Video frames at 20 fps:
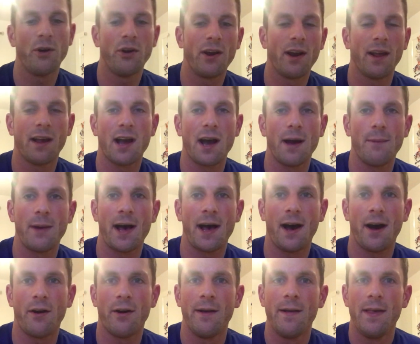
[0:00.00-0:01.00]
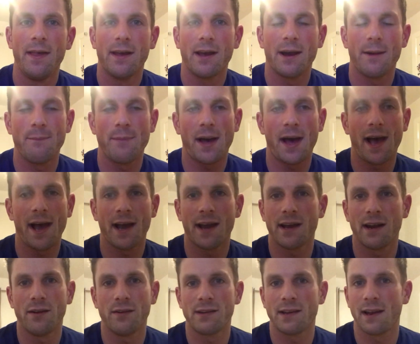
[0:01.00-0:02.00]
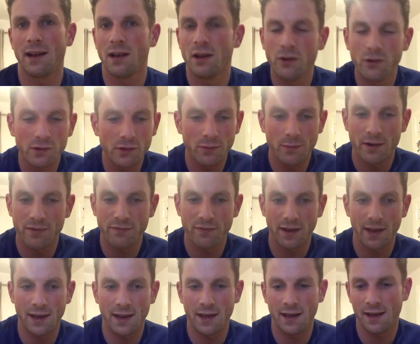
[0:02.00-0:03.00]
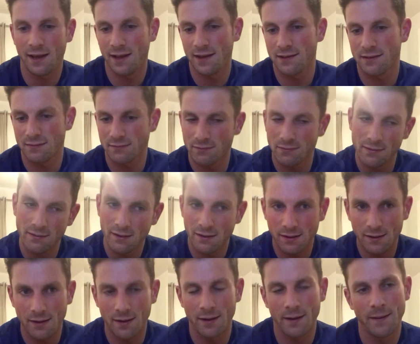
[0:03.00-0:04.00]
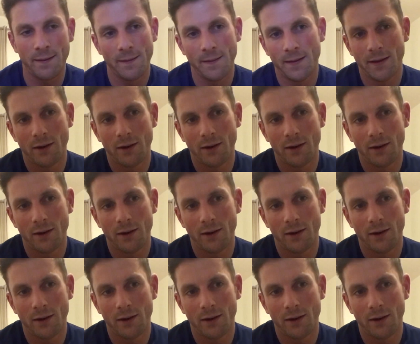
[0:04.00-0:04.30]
We were going to come back, and I was going to lose all my fitness and